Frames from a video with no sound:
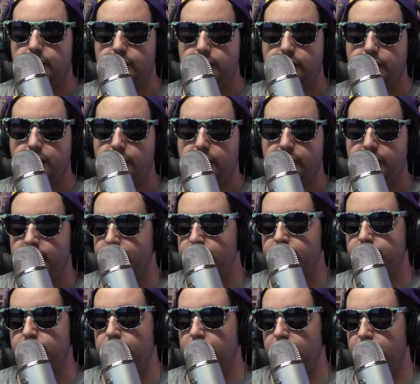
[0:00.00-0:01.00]
no, I didn't
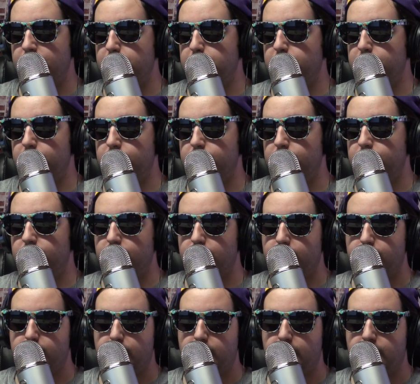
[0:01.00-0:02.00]
do that.
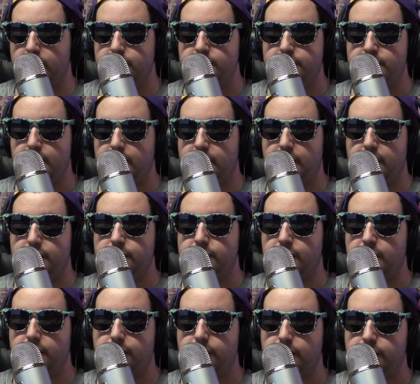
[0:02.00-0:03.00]
I didn't say that
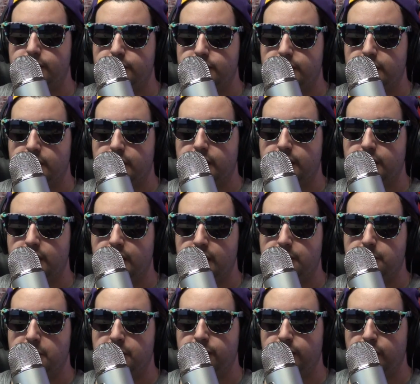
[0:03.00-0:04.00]
stuff. I was just like, damn,
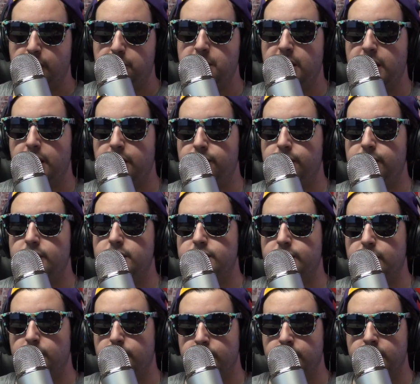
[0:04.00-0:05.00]
I feel bad for this
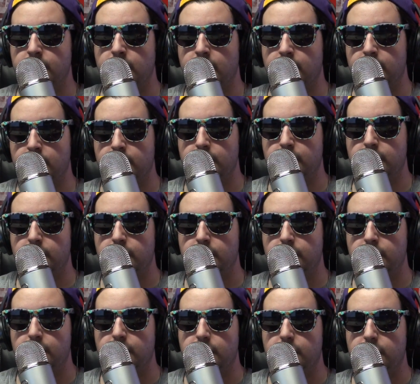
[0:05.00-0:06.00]
old guy.
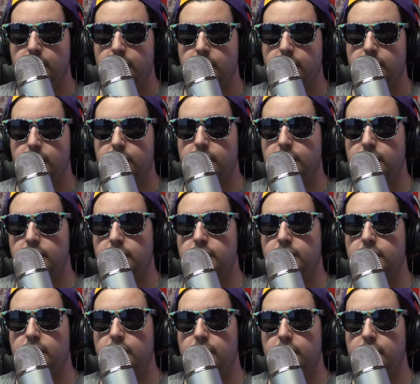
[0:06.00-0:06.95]
He's